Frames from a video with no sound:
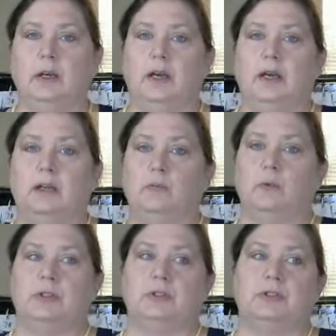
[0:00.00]
and
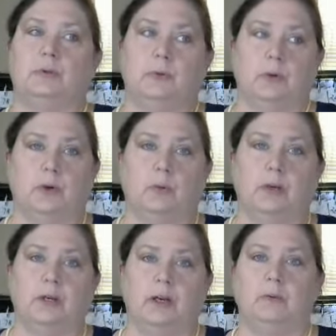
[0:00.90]
once you order
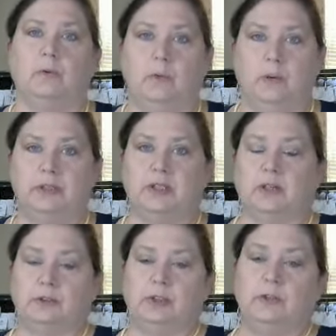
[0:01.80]
one, I will reach
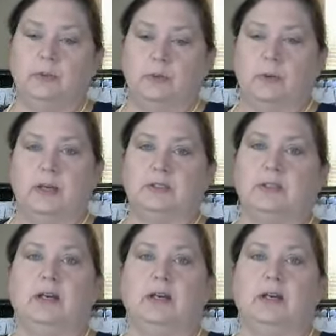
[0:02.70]
out to you through Etsy